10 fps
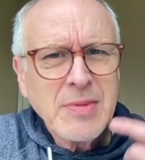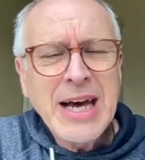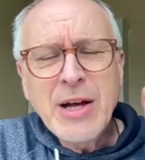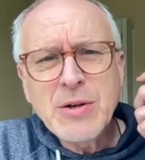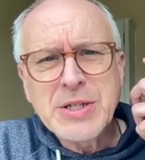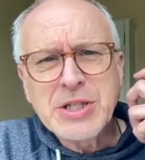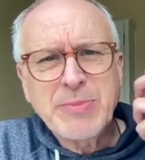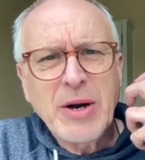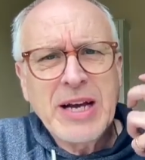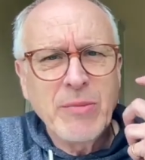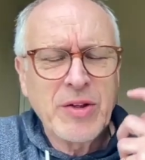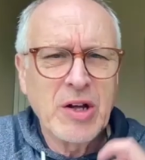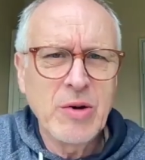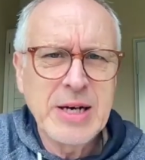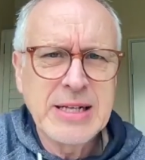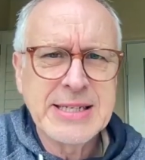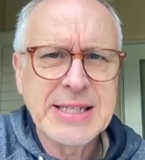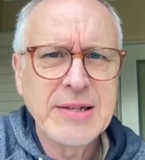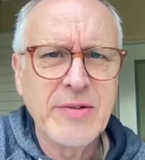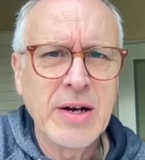And I also spray it with colloidal
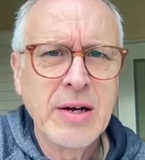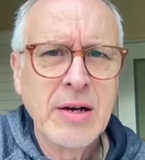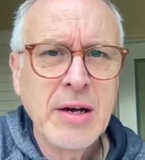silver.